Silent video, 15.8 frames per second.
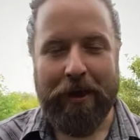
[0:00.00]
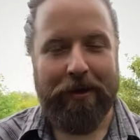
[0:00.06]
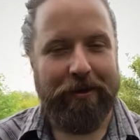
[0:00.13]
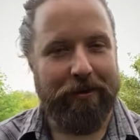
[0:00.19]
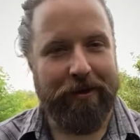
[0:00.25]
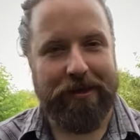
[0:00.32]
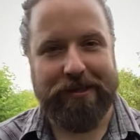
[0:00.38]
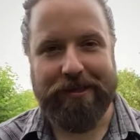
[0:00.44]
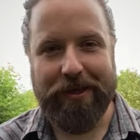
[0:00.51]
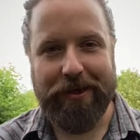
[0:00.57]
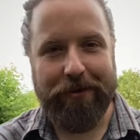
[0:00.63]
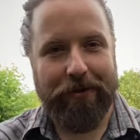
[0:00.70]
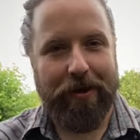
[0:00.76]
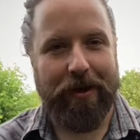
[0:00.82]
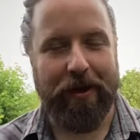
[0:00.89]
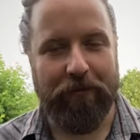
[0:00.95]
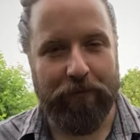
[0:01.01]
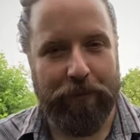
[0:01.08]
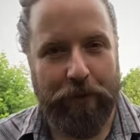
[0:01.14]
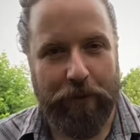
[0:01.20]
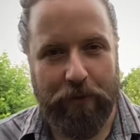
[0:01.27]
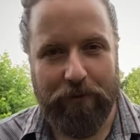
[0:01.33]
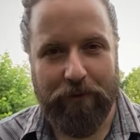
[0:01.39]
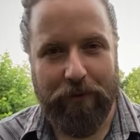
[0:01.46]
you're gonna see you're gonna have
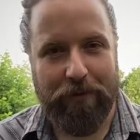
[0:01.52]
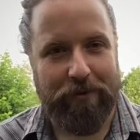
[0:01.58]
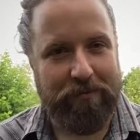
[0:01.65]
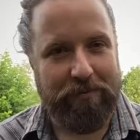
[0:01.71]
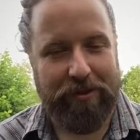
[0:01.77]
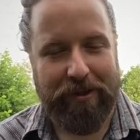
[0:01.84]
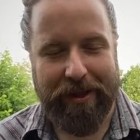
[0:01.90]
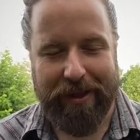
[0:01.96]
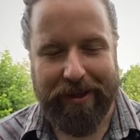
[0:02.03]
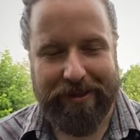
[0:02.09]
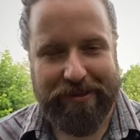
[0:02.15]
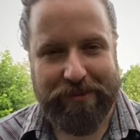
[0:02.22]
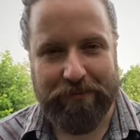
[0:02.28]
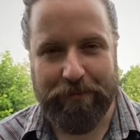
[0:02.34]
beautiful plants,